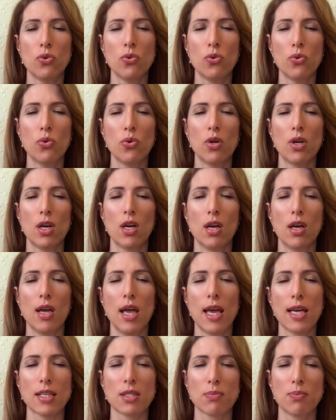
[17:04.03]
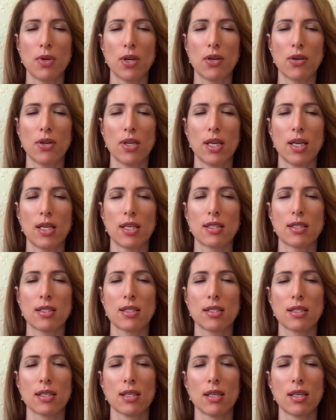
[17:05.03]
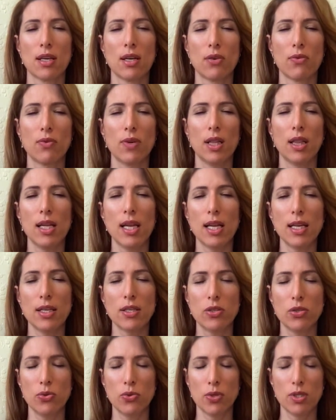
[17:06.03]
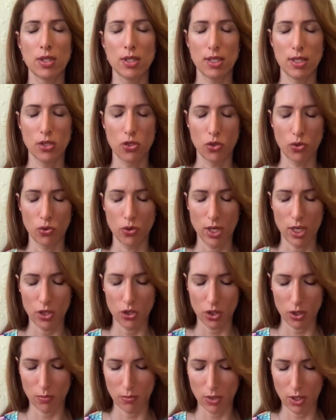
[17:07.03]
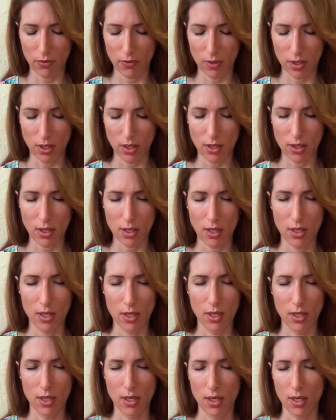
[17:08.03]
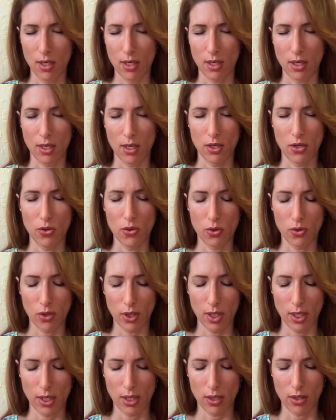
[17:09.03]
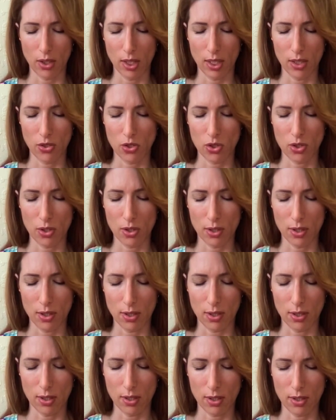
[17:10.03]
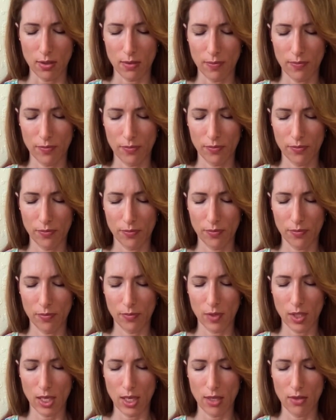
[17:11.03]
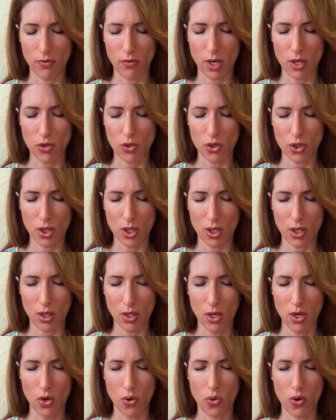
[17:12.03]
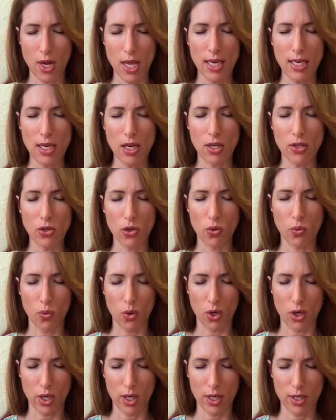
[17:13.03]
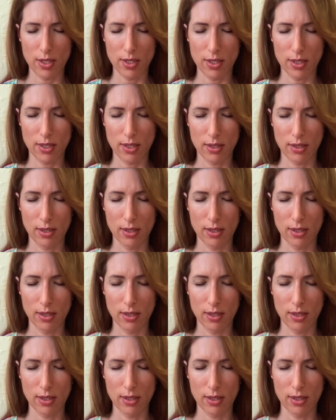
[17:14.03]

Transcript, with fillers: you experienced related to the situation between uh, Ukraine and uh, and Russia or any other wars